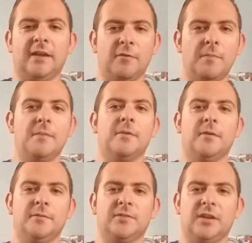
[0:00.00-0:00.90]
I remember
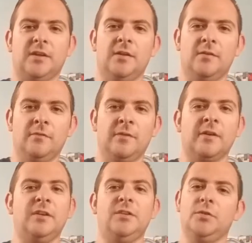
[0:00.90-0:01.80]
it was like
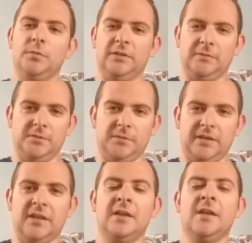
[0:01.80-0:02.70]
very new when they were doing it,